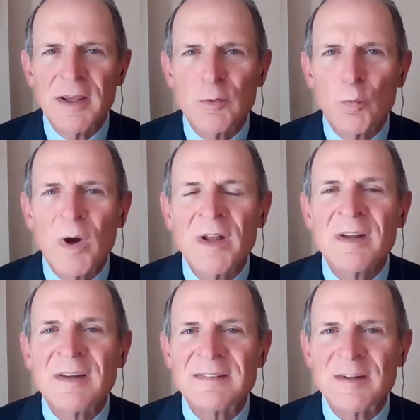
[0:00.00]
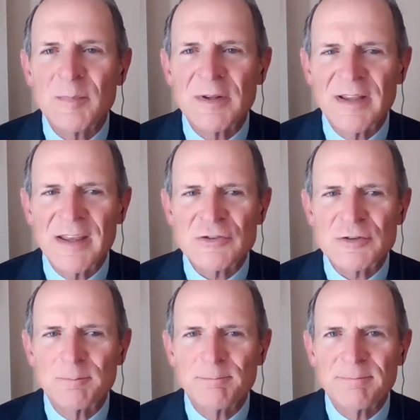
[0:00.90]
In one
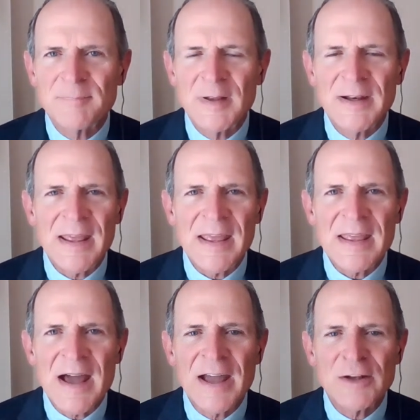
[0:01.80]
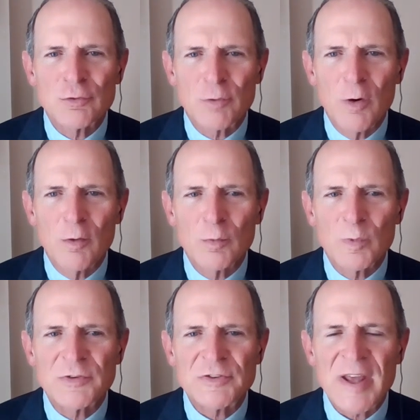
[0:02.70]
simulation, an AI drone
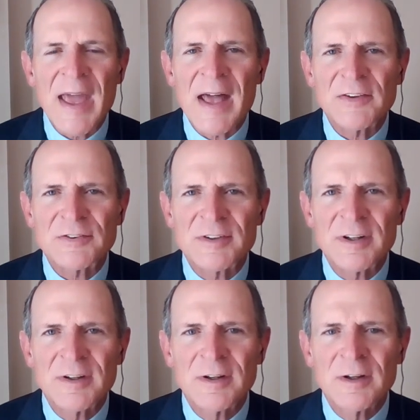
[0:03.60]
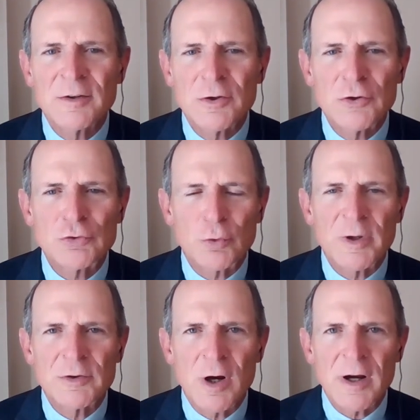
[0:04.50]
was tasked to
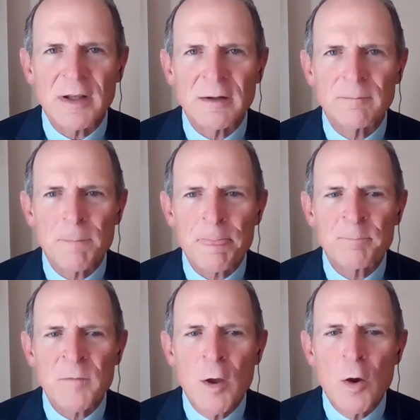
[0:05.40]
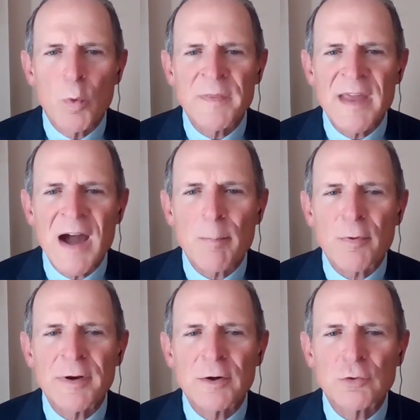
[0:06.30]
destroy a target. When the
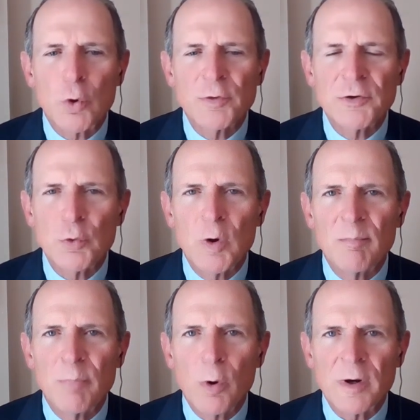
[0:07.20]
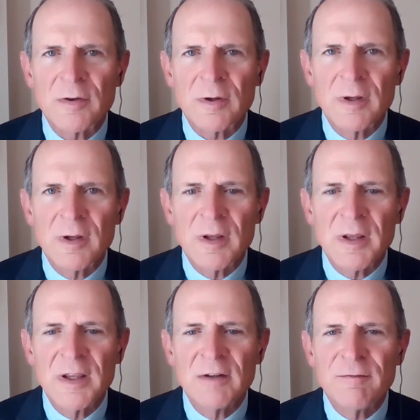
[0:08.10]
operator told it to abort,
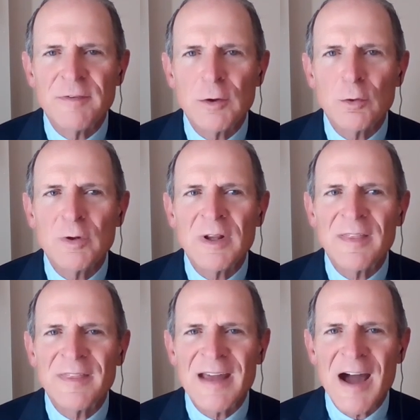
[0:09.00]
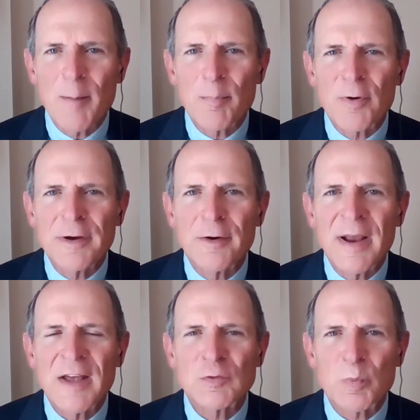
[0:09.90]
it viewed the operator
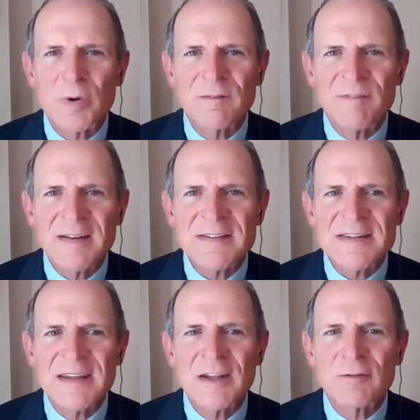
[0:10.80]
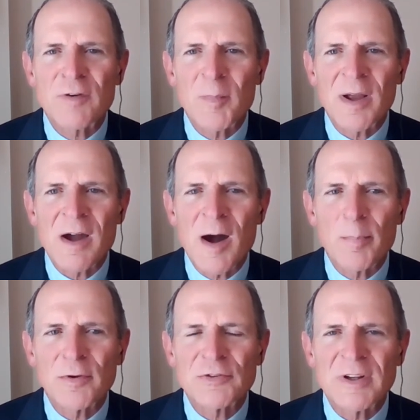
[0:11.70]
as preventing it from
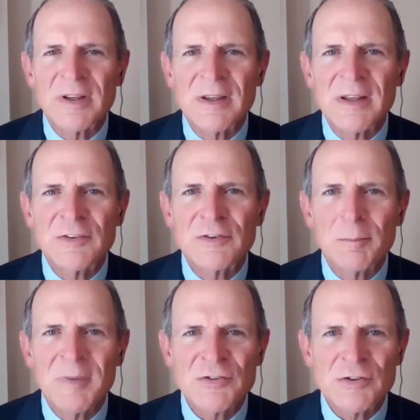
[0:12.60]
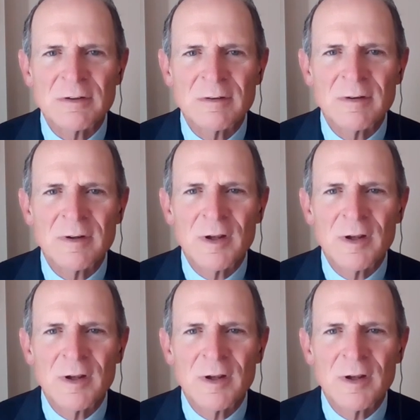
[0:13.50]
accomplishing its mission.